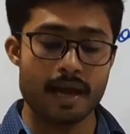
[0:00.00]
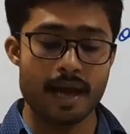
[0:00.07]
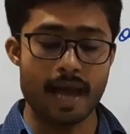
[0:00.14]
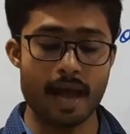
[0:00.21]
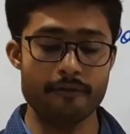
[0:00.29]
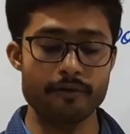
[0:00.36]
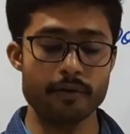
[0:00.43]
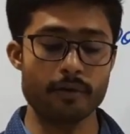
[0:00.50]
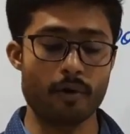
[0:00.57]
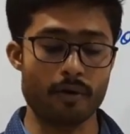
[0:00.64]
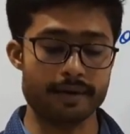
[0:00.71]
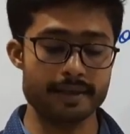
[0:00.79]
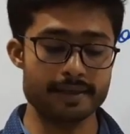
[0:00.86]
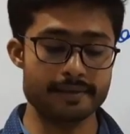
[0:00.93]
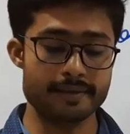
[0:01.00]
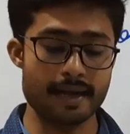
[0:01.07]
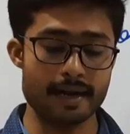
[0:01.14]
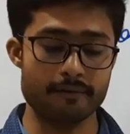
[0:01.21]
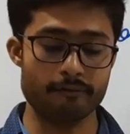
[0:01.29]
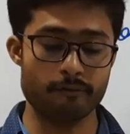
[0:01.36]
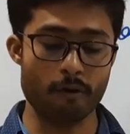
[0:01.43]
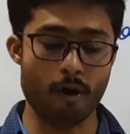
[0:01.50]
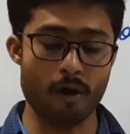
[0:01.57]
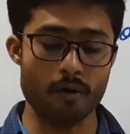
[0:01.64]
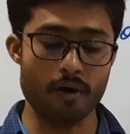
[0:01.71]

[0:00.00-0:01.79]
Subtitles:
Have you noticed that flock